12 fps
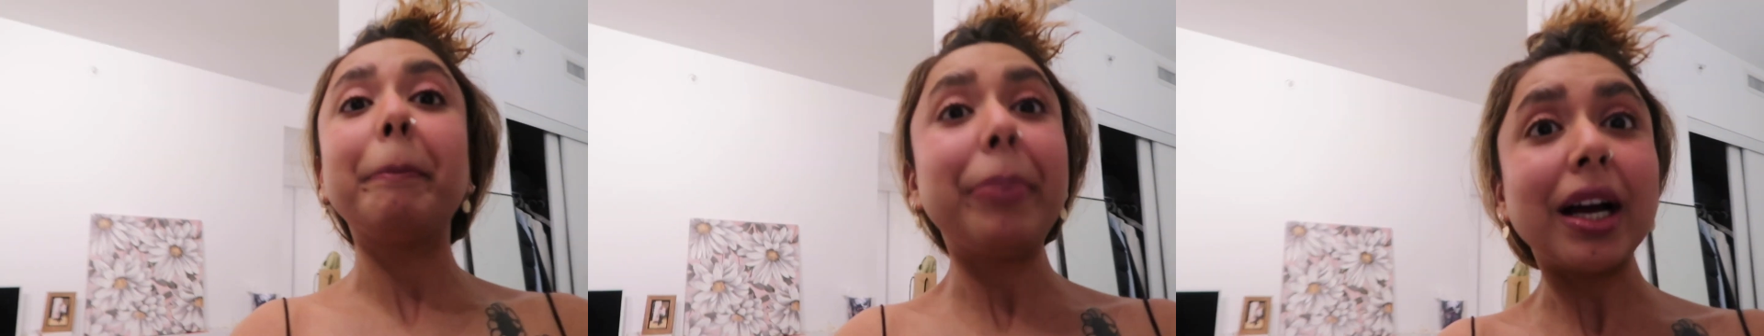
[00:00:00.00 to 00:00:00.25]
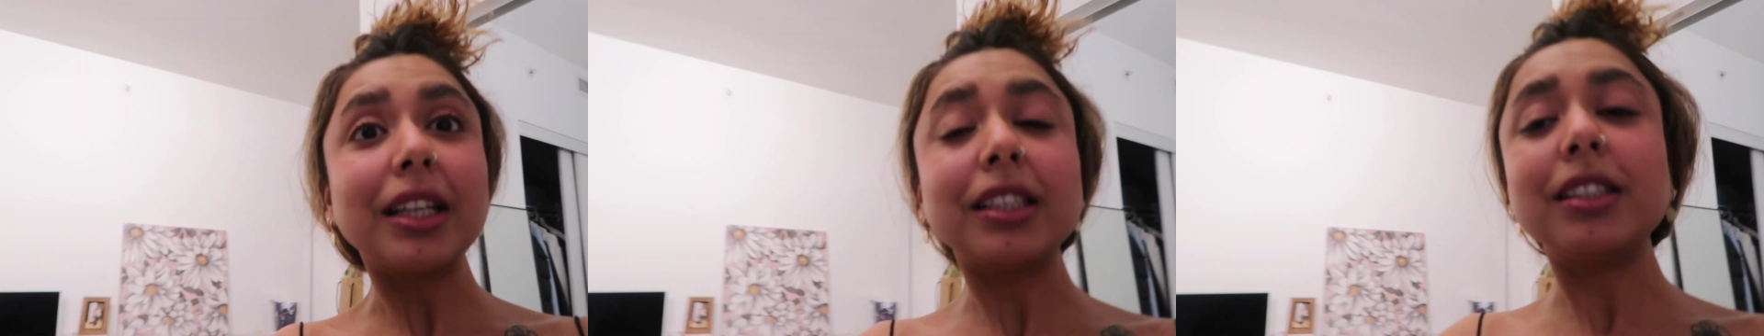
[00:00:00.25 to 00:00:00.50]

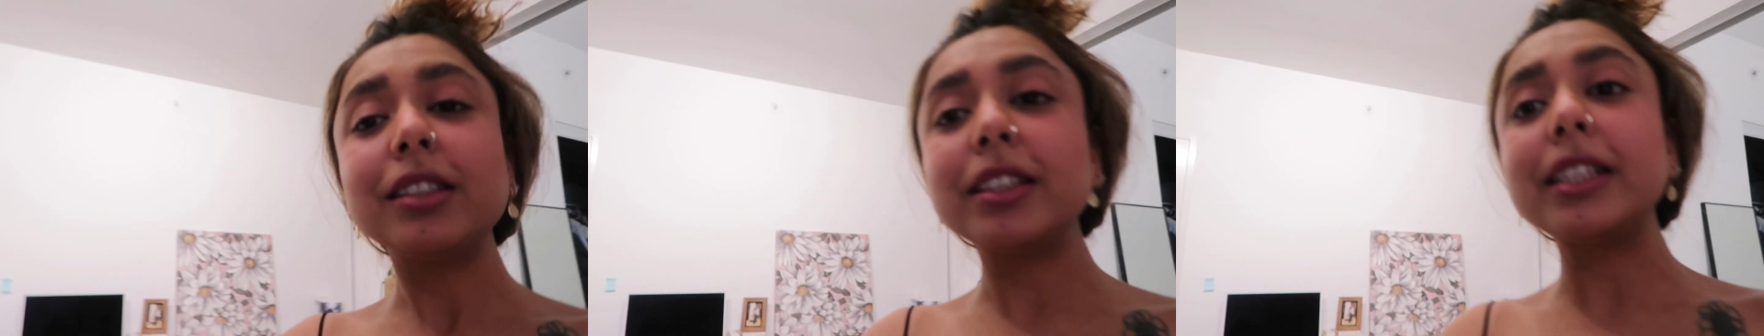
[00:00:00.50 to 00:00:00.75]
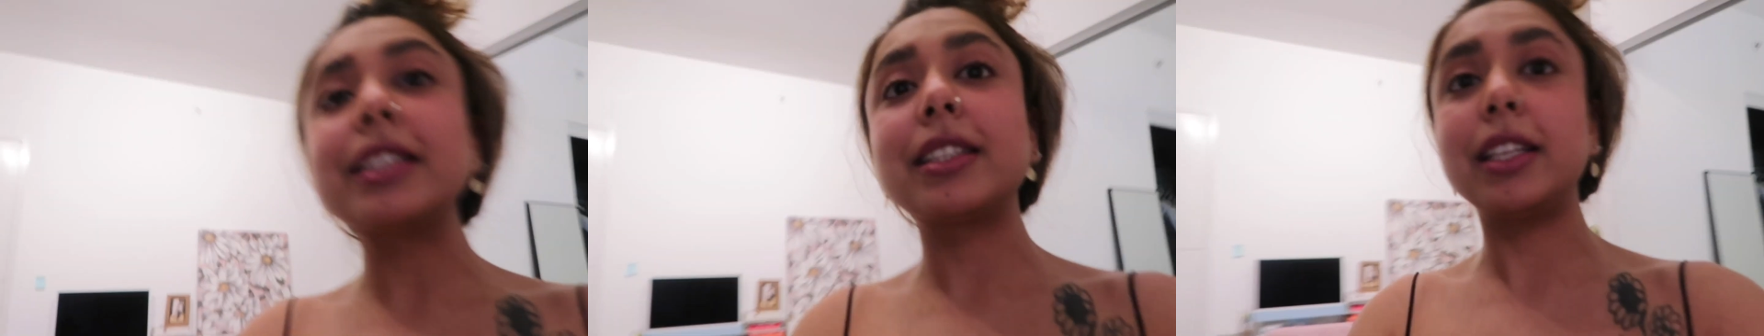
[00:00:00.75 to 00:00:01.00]
But
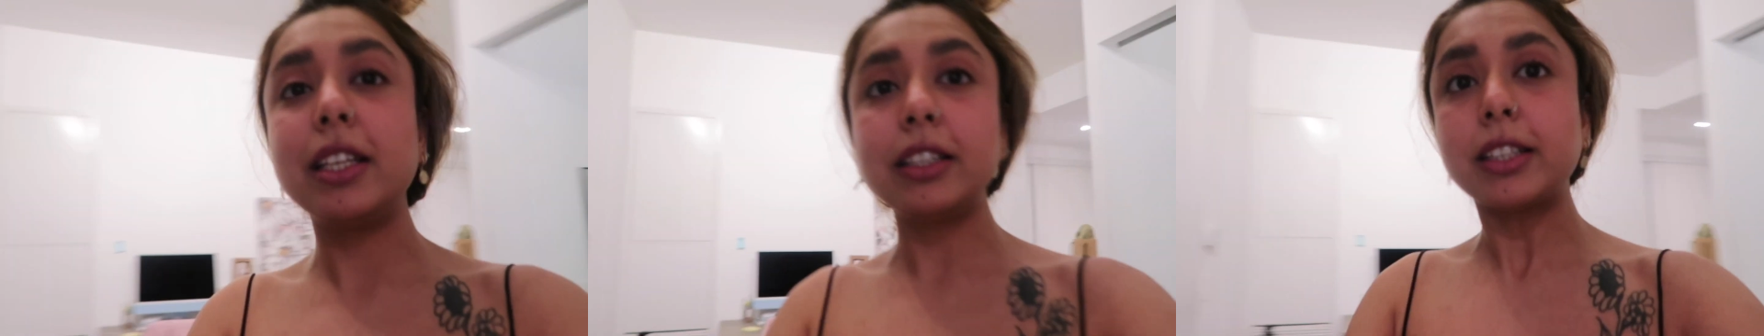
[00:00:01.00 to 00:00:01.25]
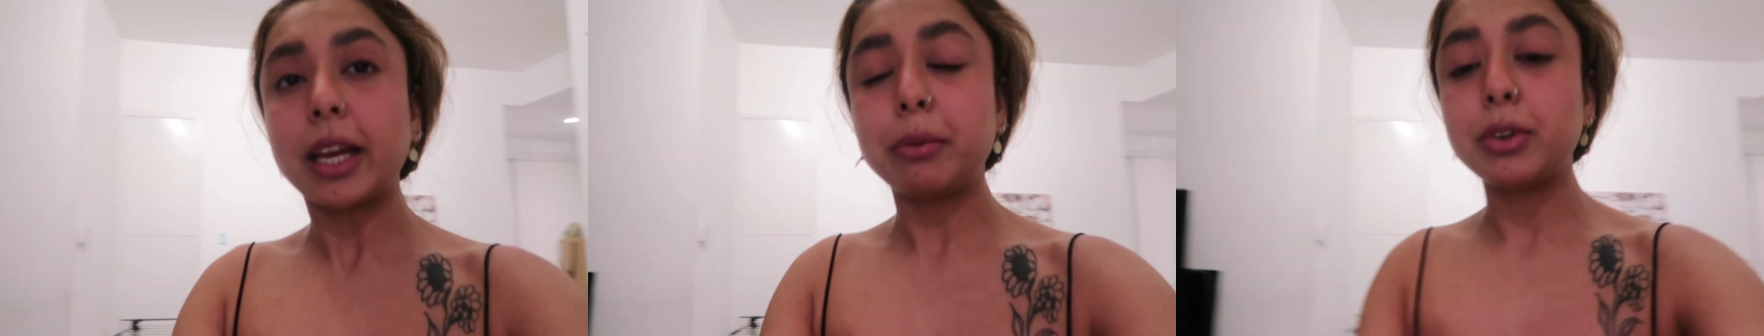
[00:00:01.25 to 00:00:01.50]
it's dinner
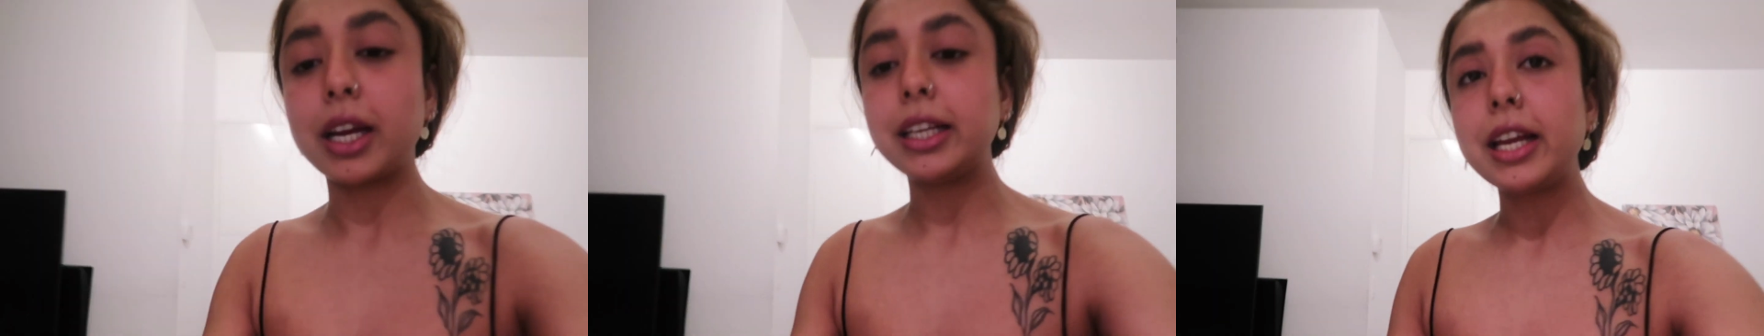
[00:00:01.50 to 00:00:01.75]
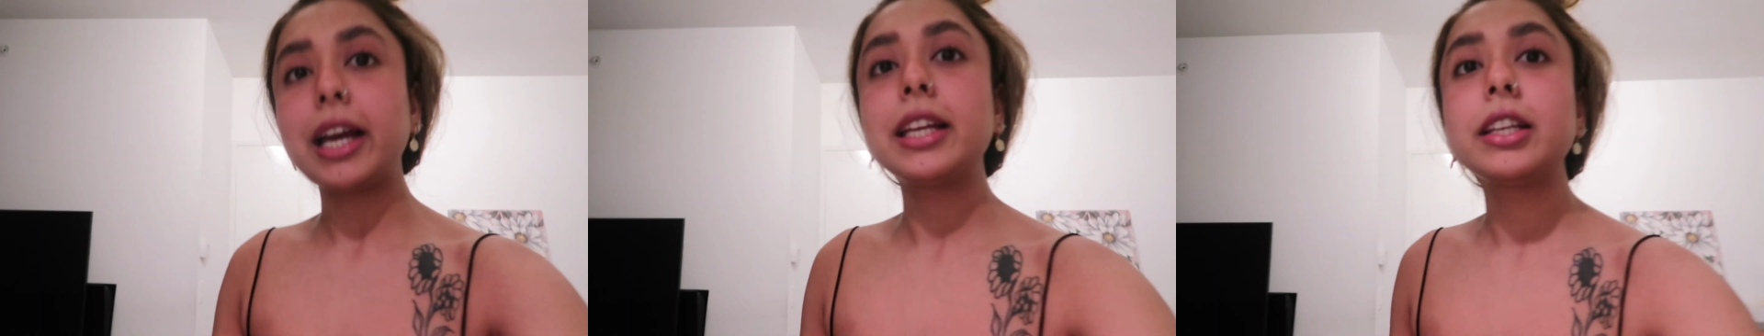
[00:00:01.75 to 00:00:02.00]
time,
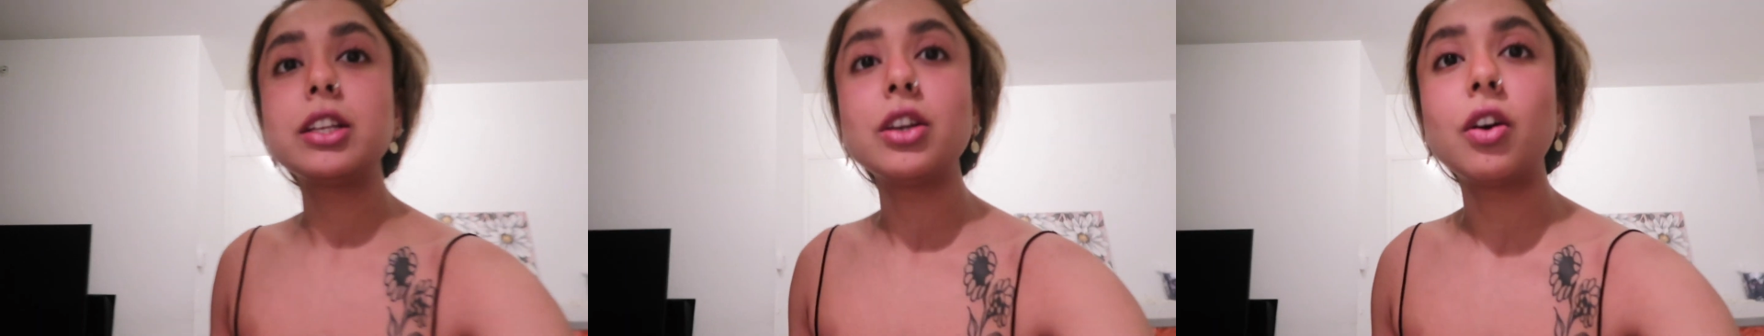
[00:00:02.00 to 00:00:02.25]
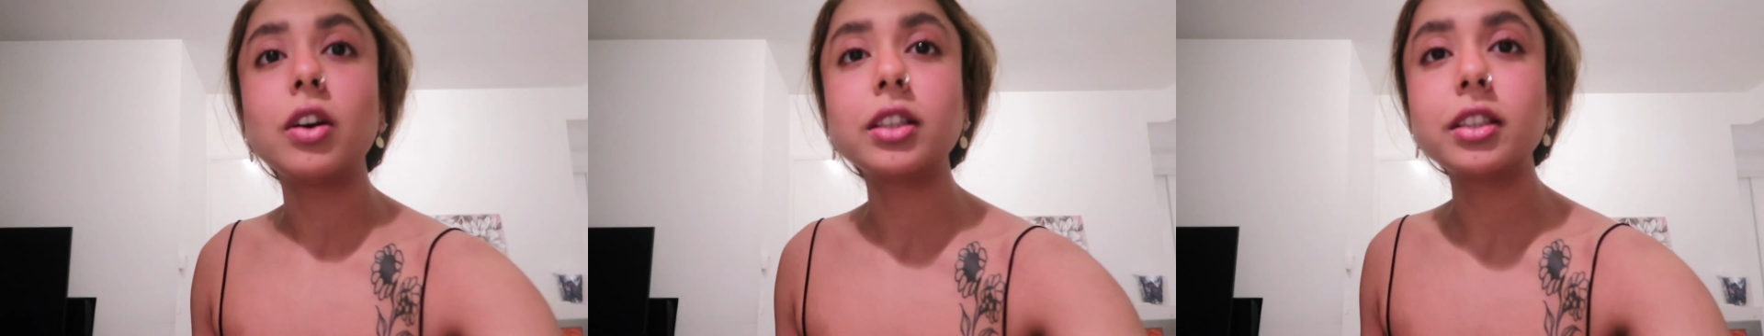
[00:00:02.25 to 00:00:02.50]
right? I did
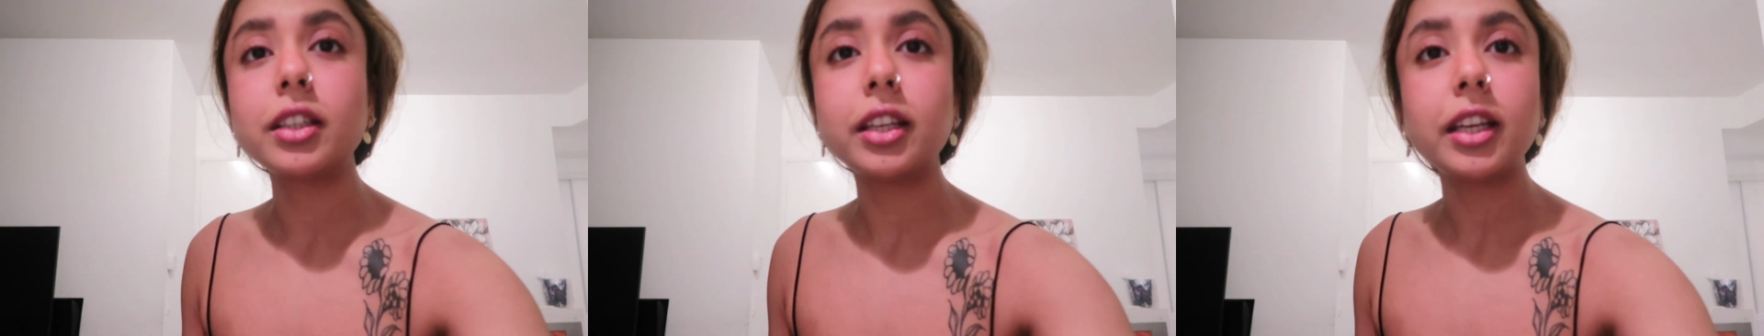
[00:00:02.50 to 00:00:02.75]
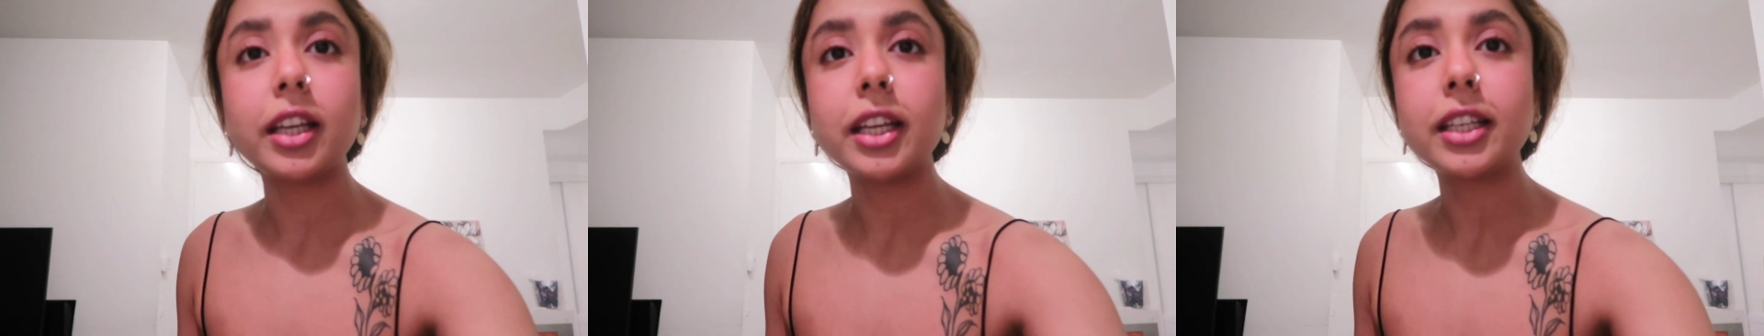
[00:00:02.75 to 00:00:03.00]
not
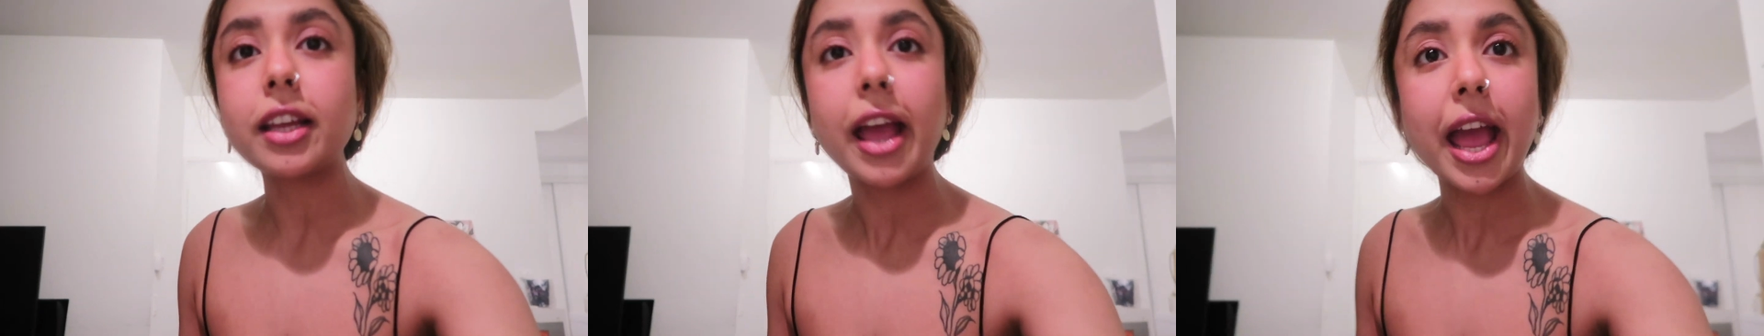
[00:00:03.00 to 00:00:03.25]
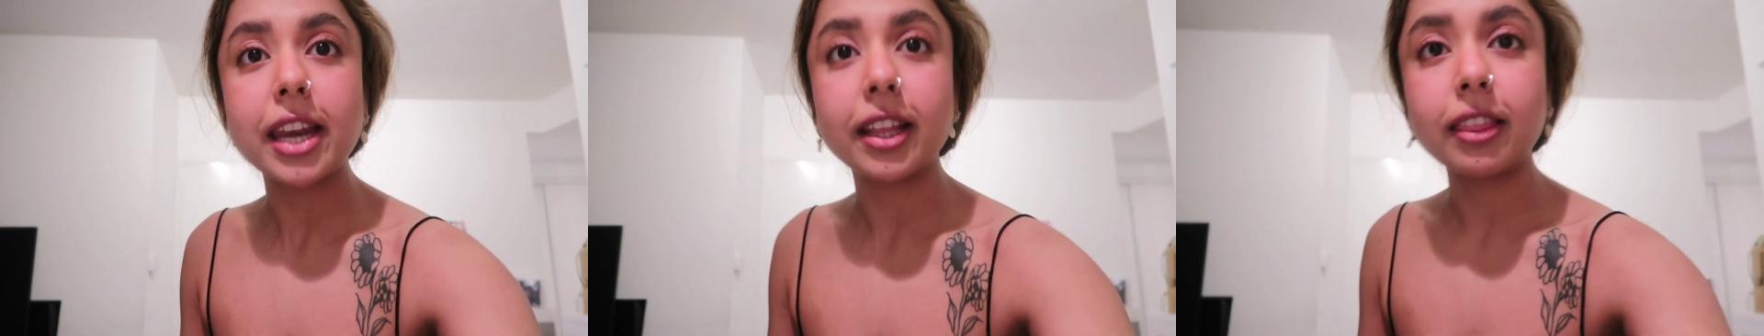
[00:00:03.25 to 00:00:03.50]
eat
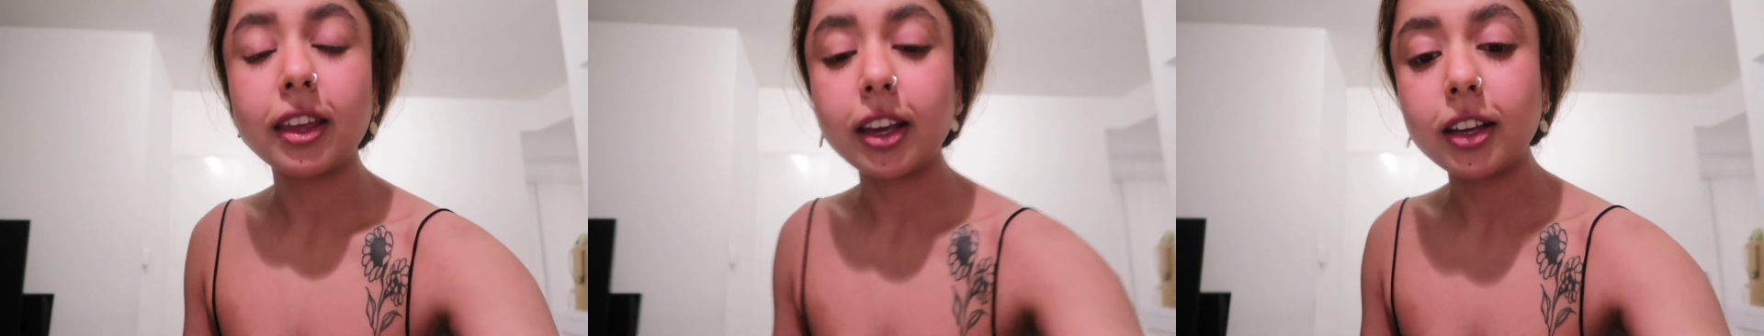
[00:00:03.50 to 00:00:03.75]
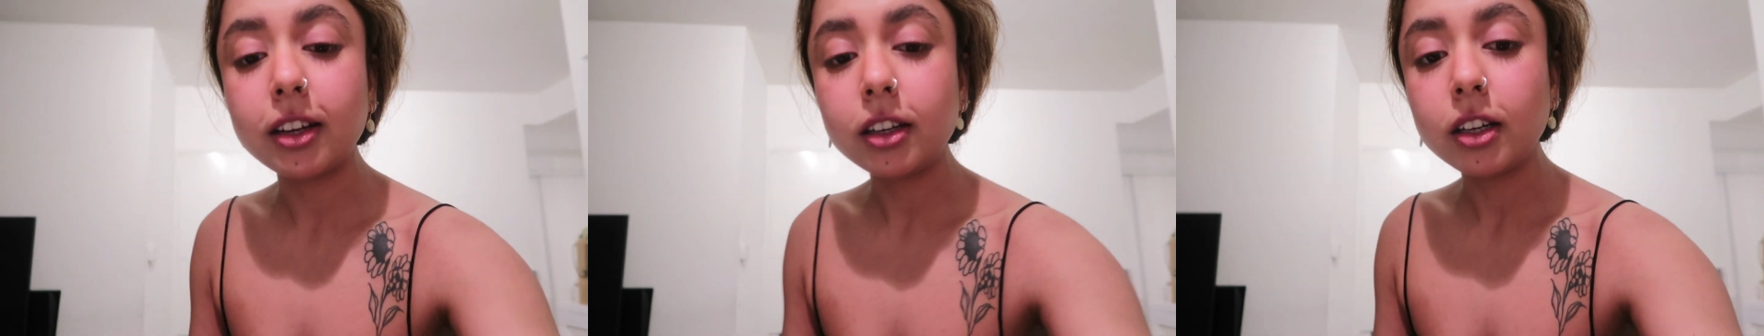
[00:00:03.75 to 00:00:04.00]

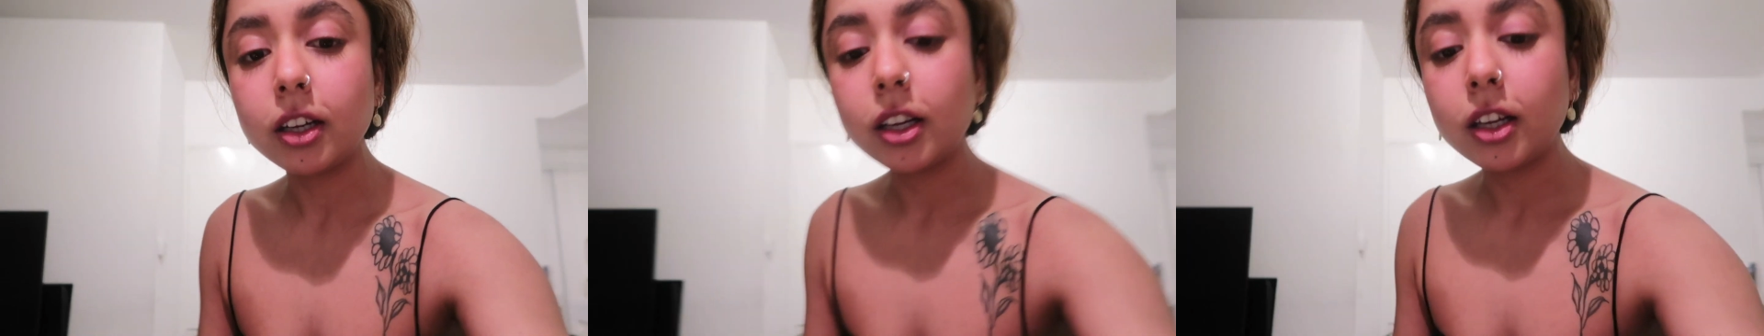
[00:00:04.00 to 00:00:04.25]
anything